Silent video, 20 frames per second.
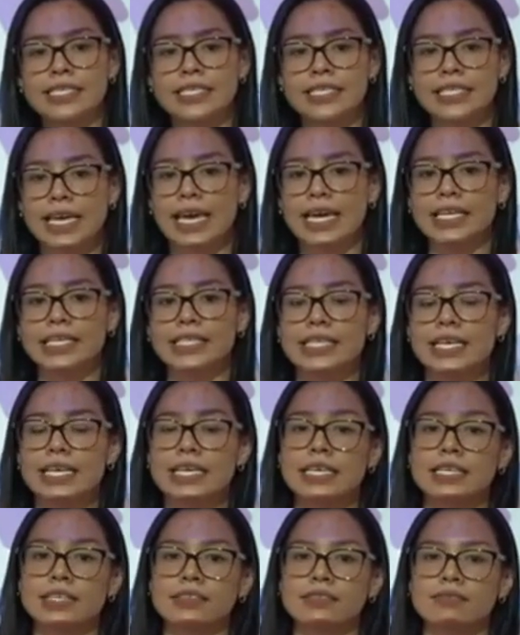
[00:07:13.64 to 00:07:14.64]
this case,
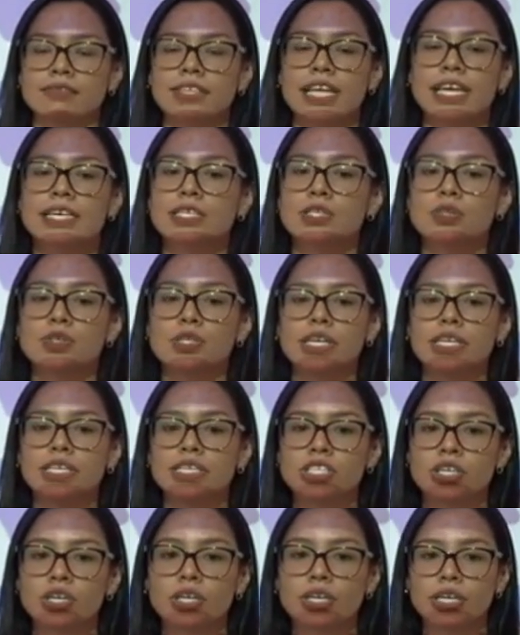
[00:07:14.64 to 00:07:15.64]
thanks to the
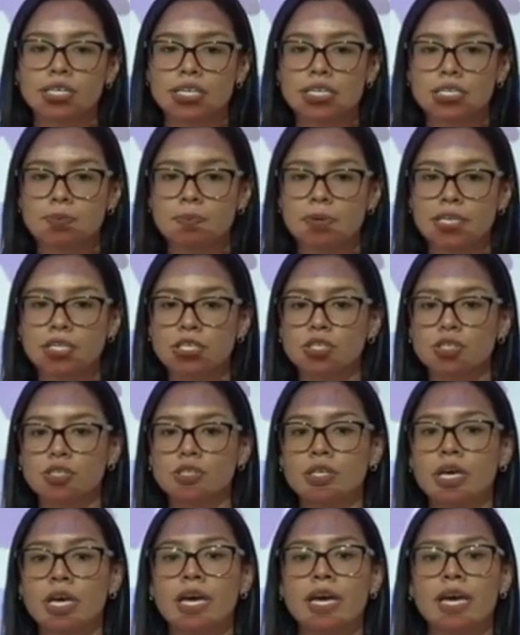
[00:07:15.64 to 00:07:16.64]
internet
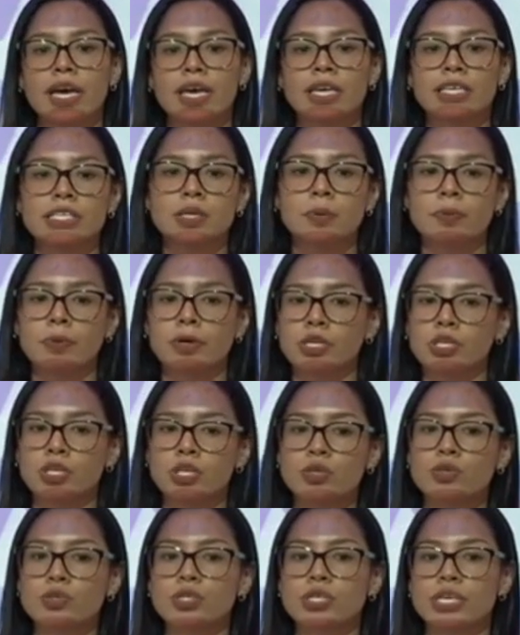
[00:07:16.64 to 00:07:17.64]
expansion,
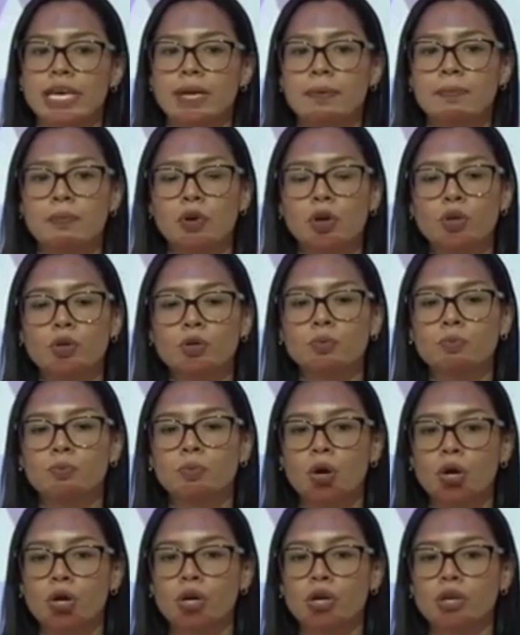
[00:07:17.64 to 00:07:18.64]
entrepreneurs can produce
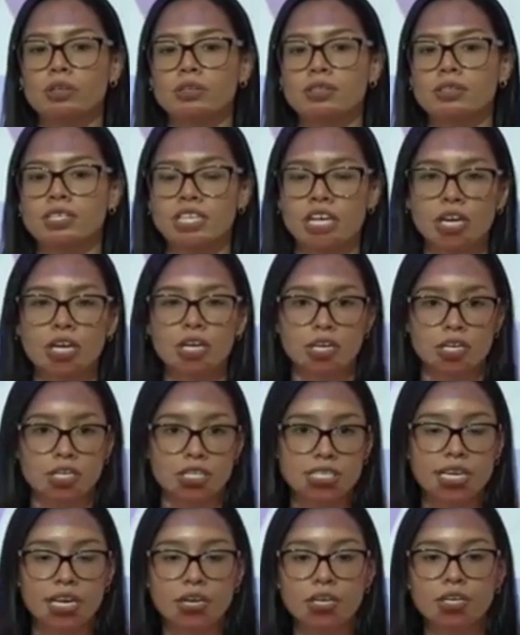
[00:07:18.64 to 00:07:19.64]
more
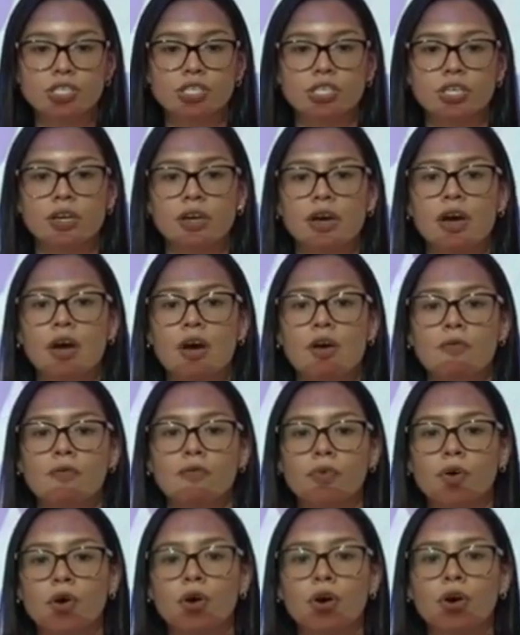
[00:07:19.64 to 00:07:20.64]
research
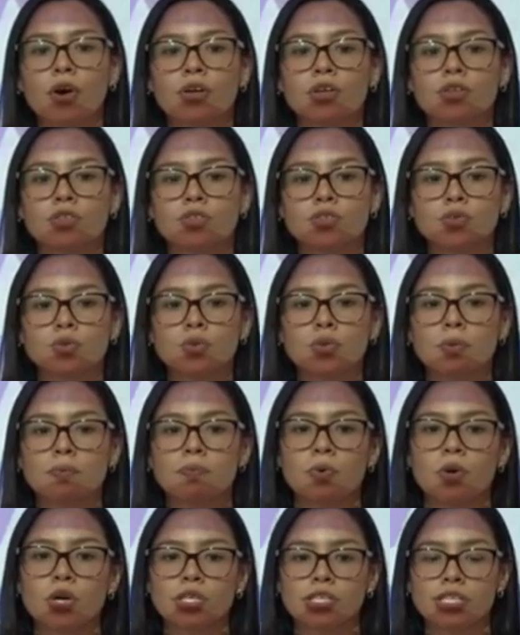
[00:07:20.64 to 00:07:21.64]
to
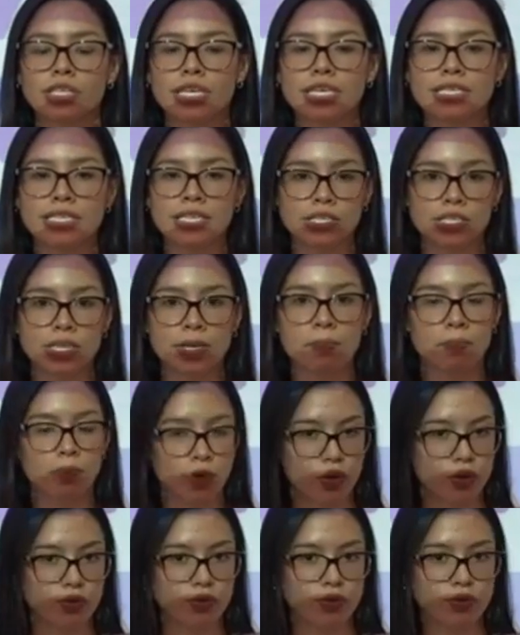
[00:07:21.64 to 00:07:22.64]
importing a certain
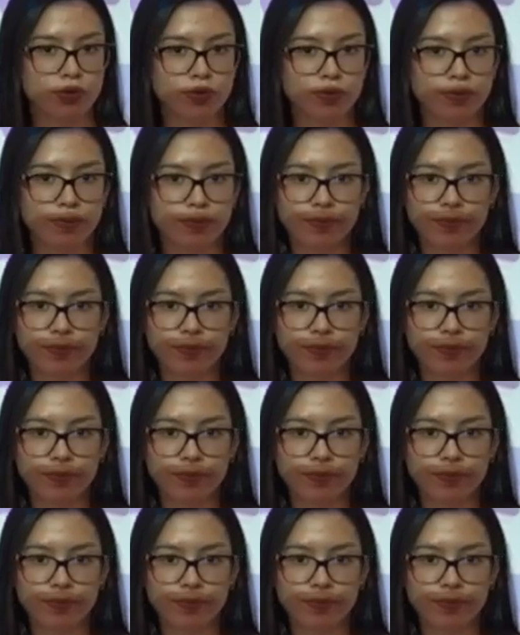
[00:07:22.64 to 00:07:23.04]
products.